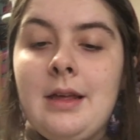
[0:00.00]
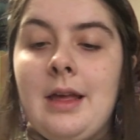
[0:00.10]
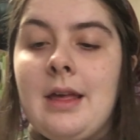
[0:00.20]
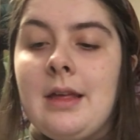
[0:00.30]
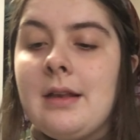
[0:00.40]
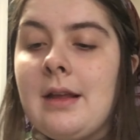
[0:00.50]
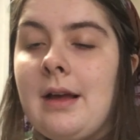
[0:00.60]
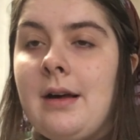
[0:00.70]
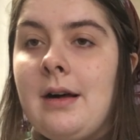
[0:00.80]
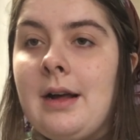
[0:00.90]
and
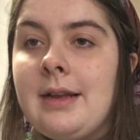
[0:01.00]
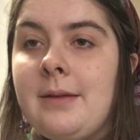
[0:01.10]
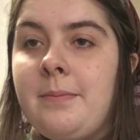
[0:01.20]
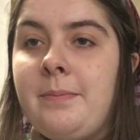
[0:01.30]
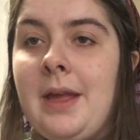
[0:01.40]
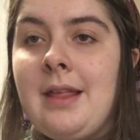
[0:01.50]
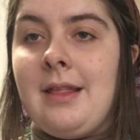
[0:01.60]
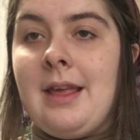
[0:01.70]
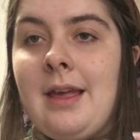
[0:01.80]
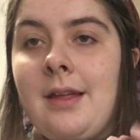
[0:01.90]
I did paint
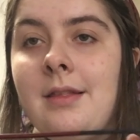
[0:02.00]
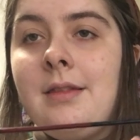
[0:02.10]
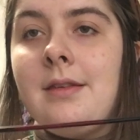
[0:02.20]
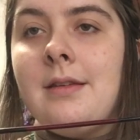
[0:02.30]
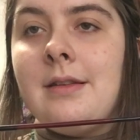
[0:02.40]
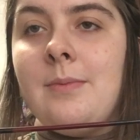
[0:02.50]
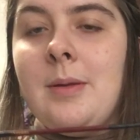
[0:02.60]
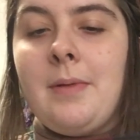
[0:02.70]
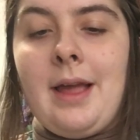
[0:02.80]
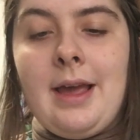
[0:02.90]
the ends to be
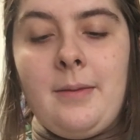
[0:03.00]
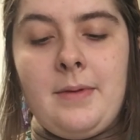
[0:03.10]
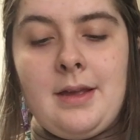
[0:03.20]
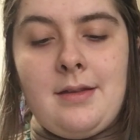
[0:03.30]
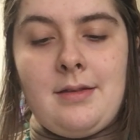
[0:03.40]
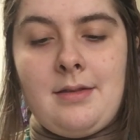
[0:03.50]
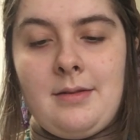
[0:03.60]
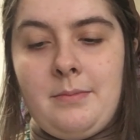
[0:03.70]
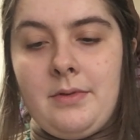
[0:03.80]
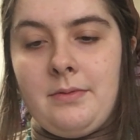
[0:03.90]
black because
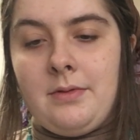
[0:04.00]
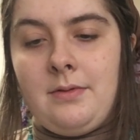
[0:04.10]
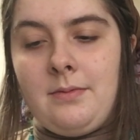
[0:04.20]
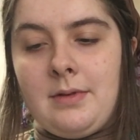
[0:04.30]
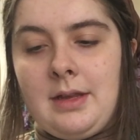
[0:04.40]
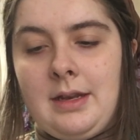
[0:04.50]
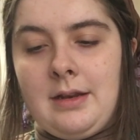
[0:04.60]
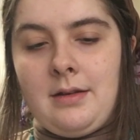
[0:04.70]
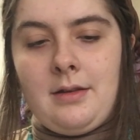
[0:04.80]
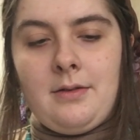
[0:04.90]
the maroon really
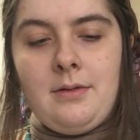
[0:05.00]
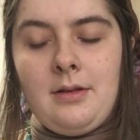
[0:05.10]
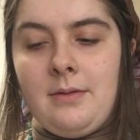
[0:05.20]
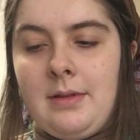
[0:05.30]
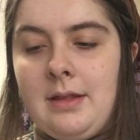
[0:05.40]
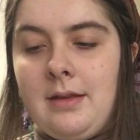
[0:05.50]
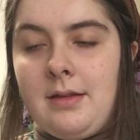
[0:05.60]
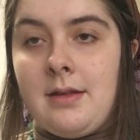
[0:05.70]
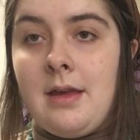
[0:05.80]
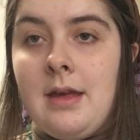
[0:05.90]
didn't go along with this,